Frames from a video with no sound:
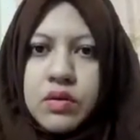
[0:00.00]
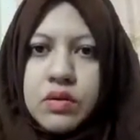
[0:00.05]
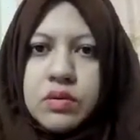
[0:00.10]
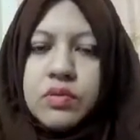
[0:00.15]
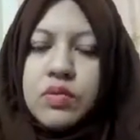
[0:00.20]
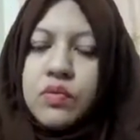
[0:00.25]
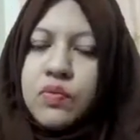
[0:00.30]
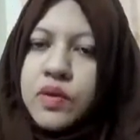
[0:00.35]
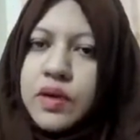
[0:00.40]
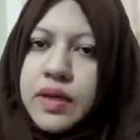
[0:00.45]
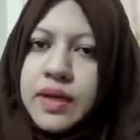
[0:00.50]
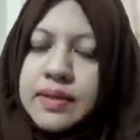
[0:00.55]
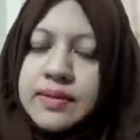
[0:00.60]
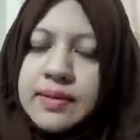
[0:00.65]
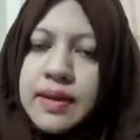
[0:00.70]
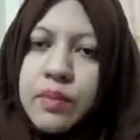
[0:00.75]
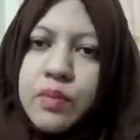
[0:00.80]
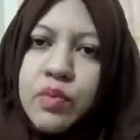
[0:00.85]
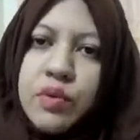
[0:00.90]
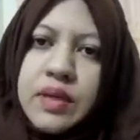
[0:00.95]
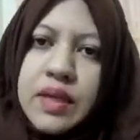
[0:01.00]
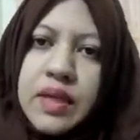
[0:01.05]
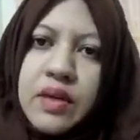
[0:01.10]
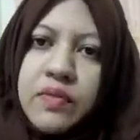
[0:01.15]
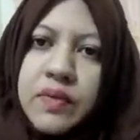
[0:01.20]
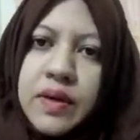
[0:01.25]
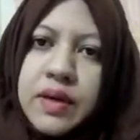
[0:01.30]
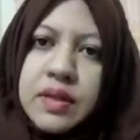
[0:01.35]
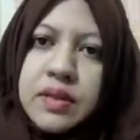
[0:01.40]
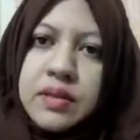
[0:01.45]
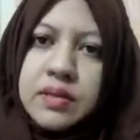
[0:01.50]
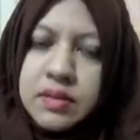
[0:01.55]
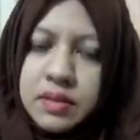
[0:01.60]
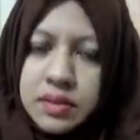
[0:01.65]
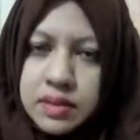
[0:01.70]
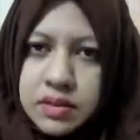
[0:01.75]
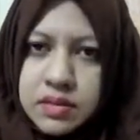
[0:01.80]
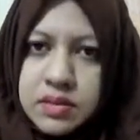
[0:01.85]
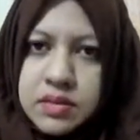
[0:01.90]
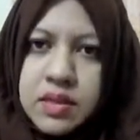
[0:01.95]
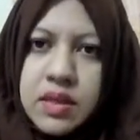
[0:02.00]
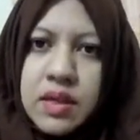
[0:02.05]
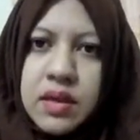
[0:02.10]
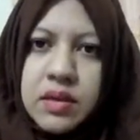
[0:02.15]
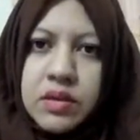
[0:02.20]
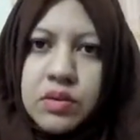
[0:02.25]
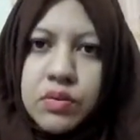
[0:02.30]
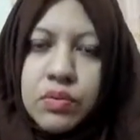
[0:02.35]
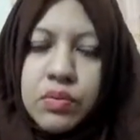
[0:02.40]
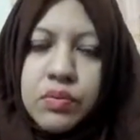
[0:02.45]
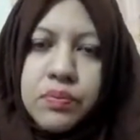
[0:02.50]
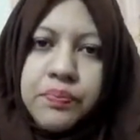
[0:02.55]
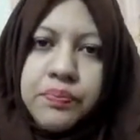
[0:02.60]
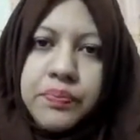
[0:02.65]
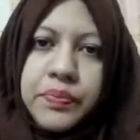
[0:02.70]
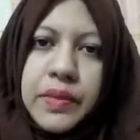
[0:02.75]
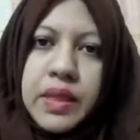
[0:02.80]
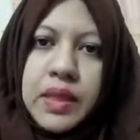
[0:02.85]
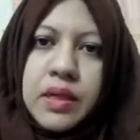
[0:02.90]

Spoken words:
So for example, if I say you